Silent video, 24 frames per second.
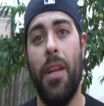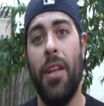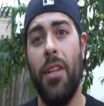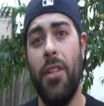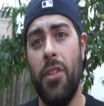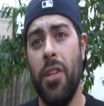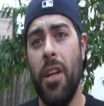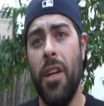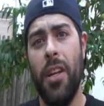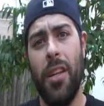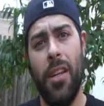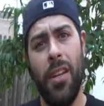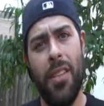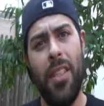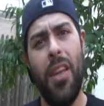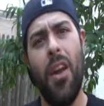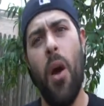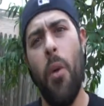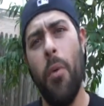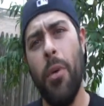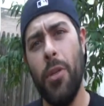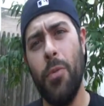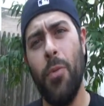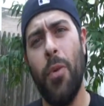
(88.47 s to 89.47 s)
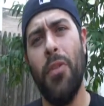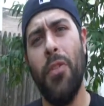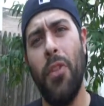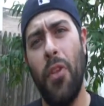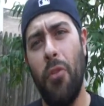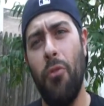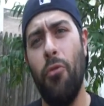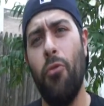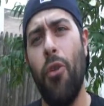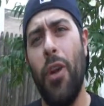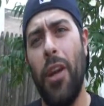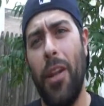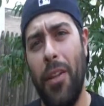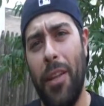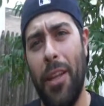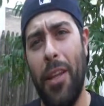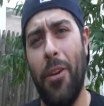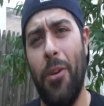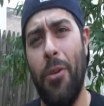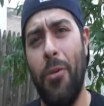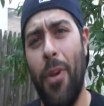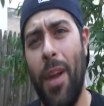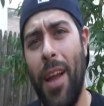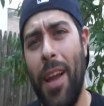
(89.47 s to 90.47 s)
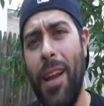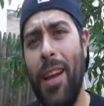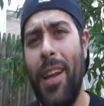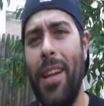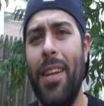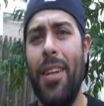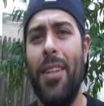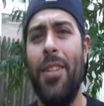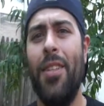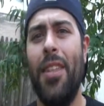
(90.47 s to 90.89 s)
because they always want the ringleader, right?